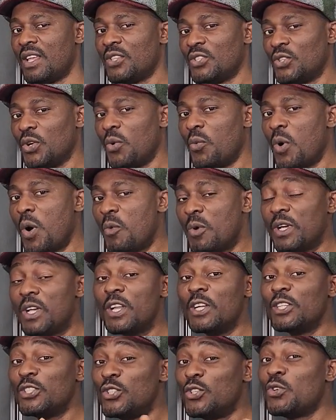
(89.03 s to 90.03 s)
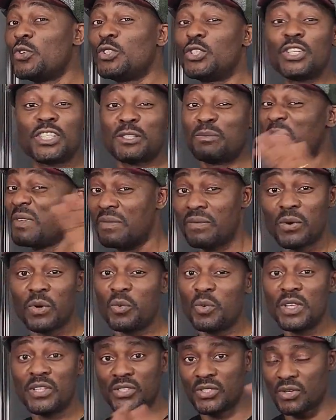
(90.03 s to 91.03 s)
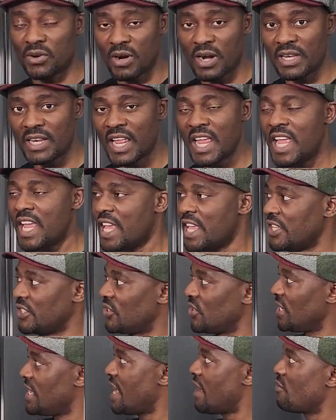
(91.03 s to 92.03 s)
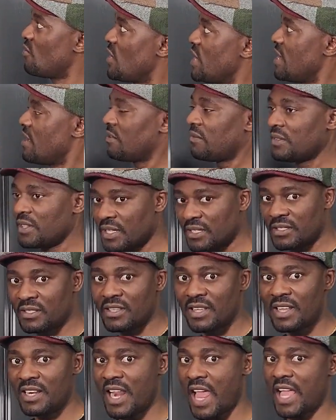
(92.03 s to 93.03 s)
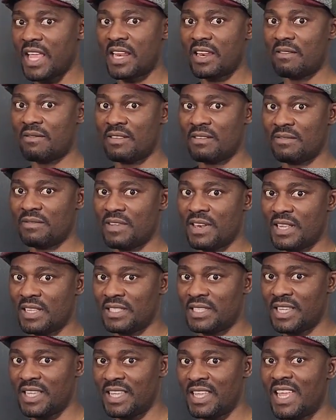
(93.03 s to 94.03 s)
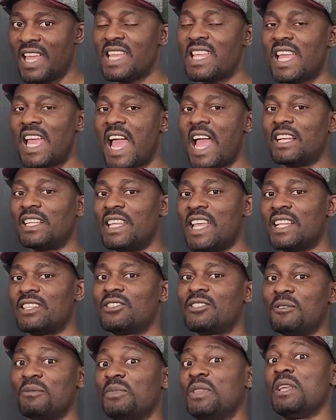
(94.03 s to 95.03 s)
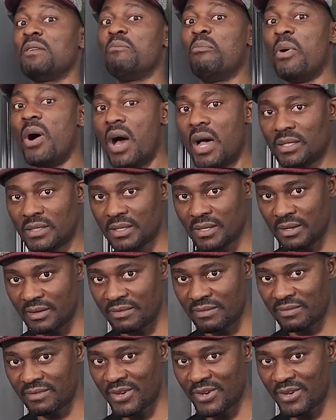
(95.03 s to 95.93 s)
So what we're gonna do just before we start is to get rid of this negative infinity and get something positive.